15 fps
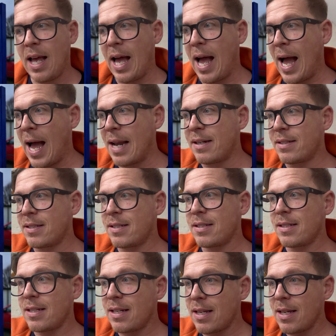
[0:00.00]
and
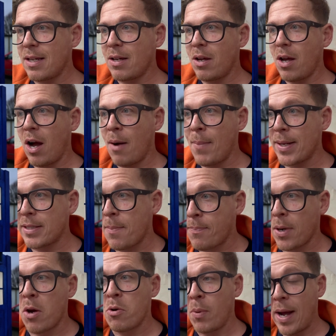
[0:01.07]
I'm actually
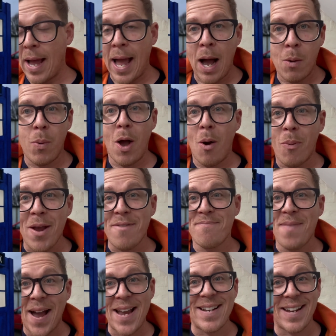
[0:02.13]
blown away how well we've
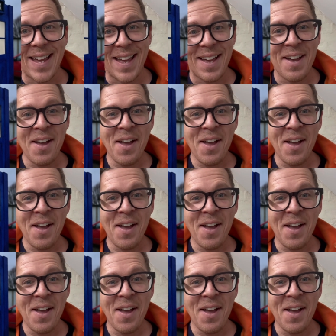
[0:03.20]
made it.